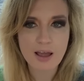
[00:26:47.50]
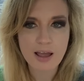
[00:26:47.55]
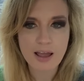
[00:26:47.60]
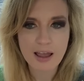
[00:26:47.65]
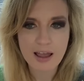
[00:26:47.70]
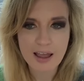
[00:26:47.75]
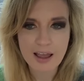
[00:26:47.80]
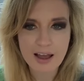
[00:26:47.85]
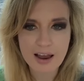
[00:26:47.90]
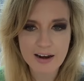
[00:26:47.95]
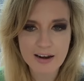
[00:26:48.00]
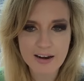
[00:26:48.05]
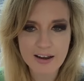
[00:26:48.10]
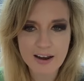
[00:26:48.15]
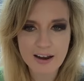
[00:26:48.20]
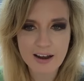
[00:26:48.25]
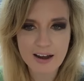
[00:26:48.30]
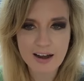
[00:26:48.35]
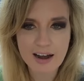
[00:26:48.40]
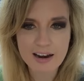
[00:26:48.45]
And
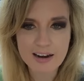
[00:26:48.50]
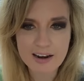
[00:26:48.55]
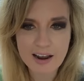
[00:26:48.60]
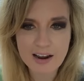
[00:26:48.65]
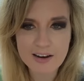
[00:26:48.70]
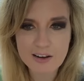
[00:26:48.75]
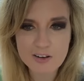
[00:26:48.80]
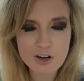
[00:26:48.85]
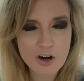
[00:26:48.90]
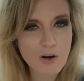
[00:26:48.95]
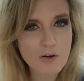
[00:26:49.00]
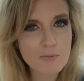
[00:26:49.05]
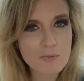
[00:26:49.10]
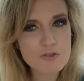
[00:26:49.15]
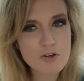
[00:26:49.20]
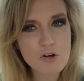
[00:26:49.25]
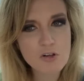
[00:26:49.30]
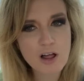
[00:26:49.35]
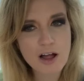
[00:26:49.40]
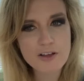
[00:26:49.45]
uh, I, uh, you know, I'm
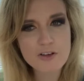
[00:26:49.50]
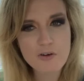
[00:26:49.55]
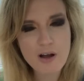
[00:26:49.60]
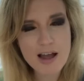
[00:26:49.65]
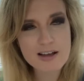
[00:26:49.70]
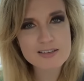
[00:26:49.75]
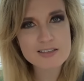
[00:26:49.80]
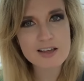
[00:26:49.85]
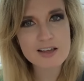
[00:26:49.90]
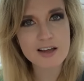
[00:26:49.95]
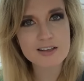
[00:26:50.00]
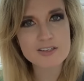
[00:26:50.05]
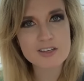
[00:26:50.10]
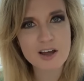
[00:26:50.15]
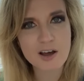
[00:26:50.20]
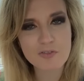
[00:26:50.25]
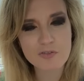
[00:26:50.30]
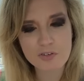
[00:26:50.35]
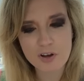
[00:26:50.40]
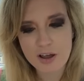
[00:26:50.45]
so glad you asked that,
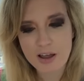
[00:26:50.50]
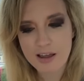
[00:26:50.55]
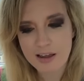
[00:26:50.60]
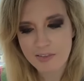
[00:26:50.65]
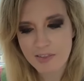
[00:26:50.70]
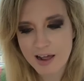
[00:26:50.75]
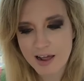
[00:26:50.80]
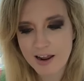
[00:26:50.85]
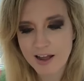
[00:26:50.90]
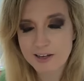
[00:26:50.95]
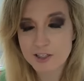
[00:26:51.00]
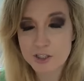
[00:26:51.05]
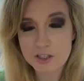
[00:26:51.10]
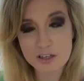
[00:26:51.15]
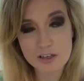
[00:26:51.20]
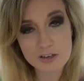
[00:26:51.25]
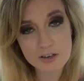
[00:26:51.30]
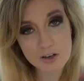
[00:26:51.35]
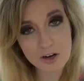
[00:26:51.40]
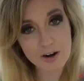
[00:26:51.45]
Tiff. And that
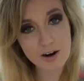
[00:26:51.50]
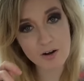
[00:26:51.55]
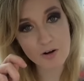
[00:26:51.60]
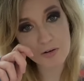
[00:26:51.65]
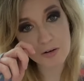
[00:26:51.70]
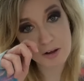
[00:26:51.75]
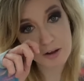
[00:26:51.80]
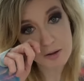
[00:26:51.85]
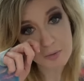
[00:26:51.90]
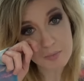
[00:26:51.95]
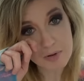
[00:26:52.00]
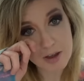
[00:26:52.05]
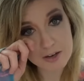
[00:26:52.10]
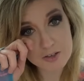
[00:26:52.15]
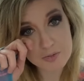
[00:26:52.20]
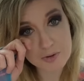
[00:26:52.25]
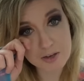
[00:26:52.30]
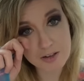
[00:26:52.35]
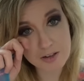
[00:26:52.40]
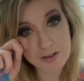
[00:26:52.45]
actually, you know,
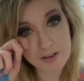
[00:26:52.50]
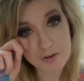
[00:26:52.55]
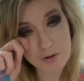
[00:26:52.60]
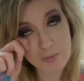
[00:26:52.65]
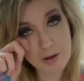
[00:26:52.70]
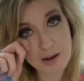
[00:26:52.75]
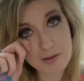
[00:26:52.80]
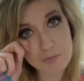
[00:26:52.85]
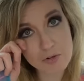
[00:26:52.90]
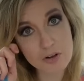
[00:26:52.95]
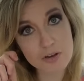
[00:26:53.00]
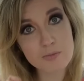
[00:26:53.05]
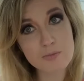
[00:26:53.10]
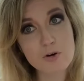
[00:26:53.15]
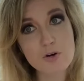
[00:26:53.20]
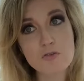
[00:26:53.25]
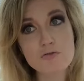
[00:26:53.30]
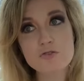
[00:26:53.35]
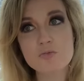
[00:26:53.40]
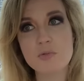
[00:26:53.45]
makes me a little. It uh, really
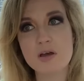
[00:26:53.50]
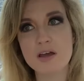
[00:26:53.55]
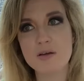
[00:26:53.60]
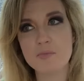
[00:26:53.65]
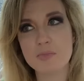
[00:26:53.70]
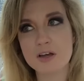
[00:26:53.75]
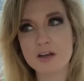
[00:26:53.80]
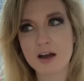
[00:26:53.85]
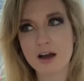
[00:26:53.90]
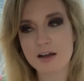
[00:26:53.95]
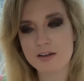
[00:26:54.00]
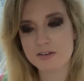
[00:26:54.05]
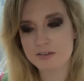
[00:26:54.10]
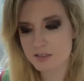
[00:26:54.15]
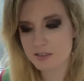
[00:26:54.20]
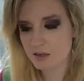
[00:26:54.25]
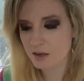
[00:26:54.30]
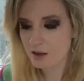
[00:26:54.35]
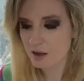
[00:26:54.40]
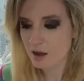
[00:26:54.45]
moves me
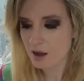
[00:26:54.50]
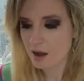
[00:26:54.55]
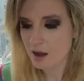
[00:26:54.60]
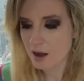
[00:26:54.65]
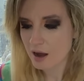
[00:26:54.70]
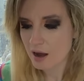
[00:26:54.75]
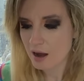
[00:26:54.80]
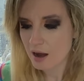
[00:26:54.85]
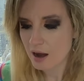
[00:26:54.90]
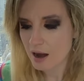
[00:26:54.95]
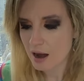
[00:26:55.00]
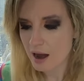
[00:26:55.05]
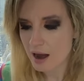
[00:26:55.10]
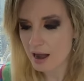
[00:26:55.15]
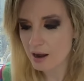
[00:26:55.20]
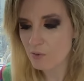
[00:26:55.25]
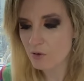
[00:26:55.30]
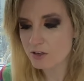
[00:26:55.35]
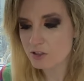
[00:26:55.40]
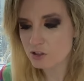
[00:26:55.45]
because
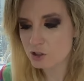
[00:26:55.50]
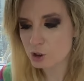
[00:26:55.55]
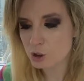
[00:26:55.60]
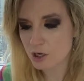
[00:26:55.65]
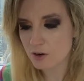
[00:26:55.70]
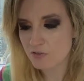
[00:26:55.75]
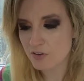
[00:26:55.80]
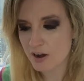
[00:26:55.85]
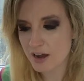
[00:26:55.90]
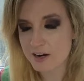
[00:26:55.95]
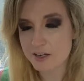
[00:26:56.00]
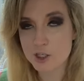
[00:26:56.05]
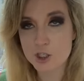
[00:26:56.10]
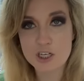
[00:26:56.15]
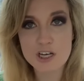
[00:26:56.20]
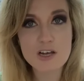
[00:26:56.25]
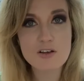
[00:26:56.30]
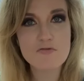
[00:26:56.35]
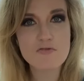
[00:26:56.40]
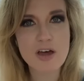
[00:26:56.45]
I wasn't sure if I'd
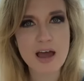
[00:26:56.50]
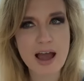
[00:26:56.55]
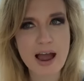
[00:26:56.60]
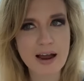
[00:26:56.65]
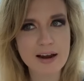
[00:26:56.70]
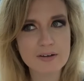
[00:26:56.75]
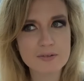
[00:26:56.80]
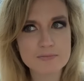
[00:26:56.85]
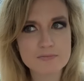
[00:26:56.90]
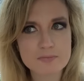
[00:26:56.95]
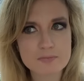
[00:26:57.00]
achieve that.